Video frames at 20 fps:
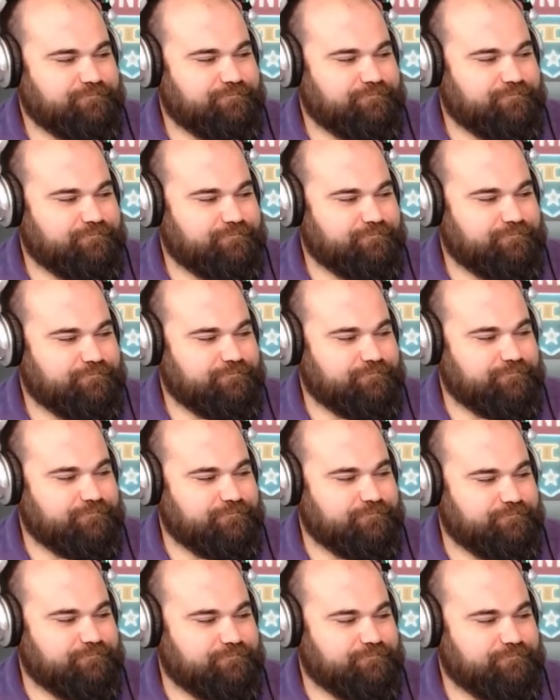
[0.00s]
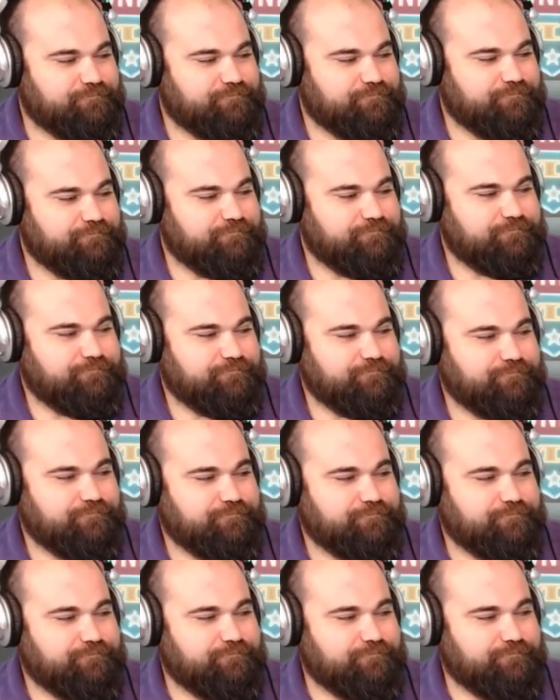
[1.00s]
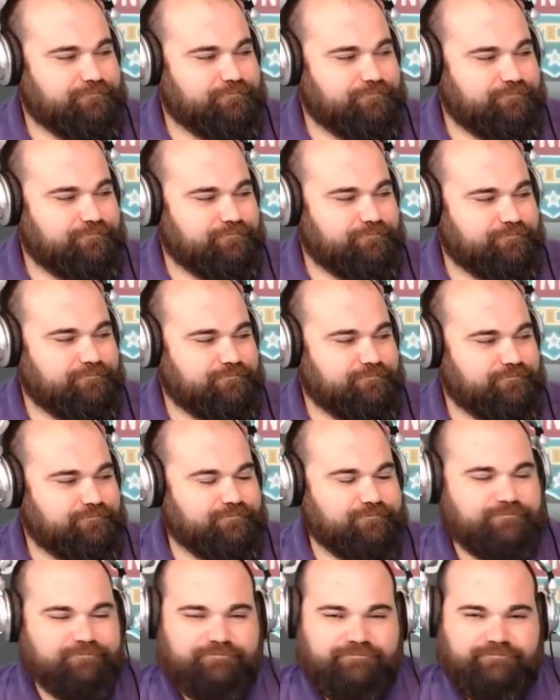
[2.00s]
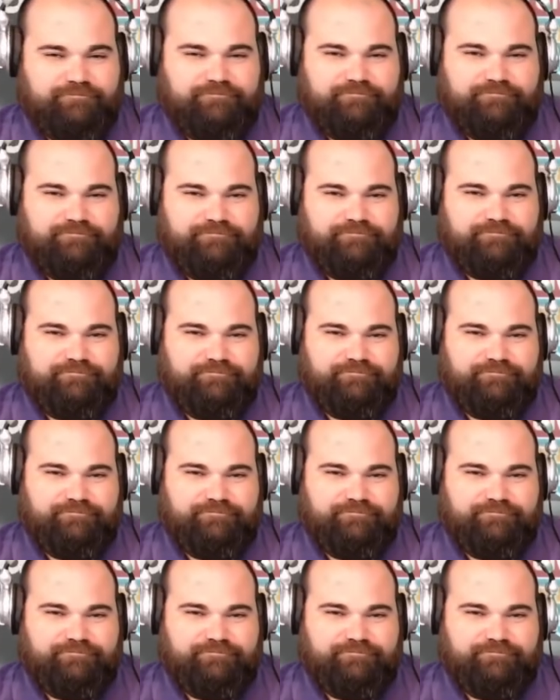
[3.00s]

This person isn't speaking.